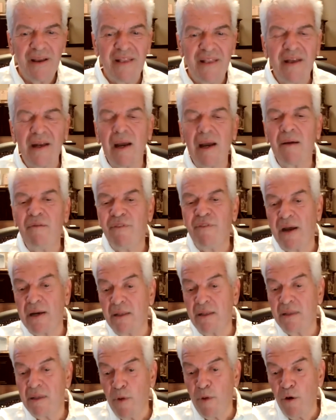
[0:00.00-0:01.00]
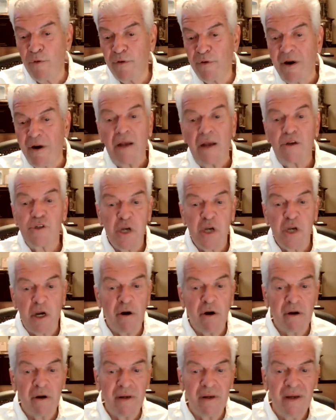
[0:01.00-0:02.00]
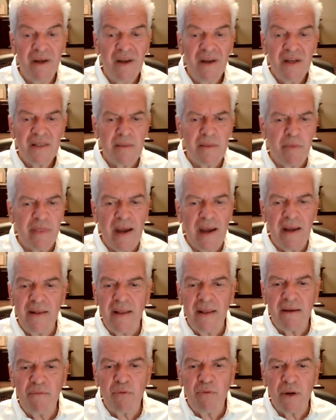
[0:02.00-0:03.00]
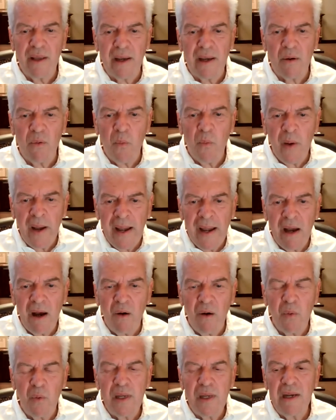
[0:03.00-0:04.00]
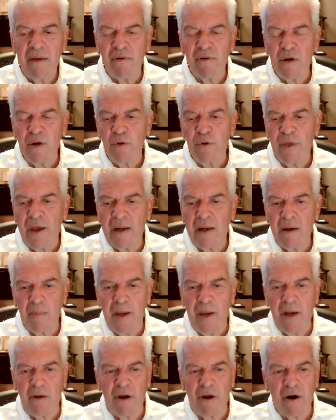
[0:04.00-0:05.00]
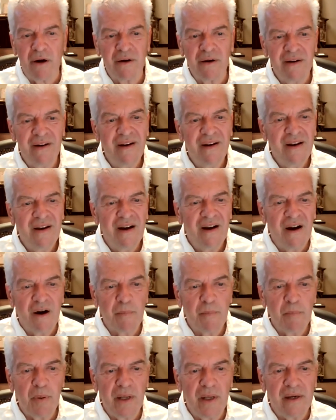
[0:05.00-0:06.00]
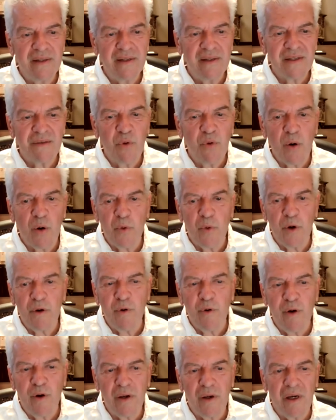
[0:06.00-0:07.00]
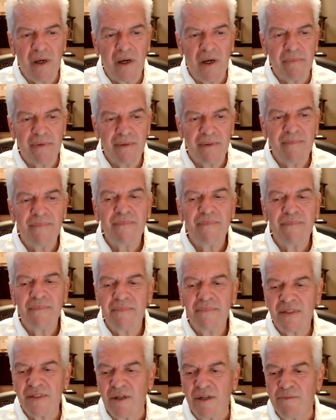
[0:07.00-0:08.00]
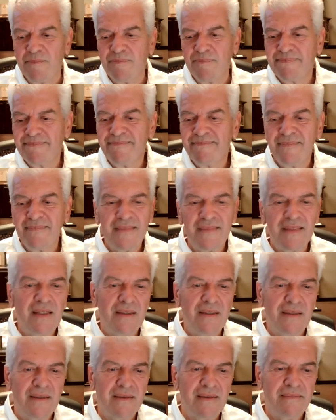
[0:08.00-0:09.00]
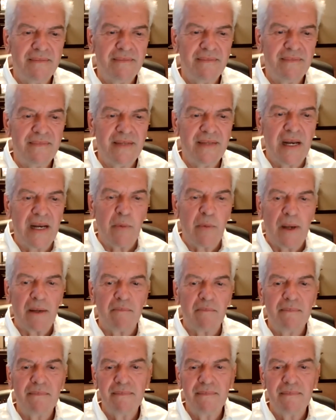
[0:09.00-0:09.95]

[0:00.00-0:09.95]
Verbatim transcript: And then I invited them over, I shared some of that, and they were like, wow, we never knew that about our, our place where we're growing up. So, anyway.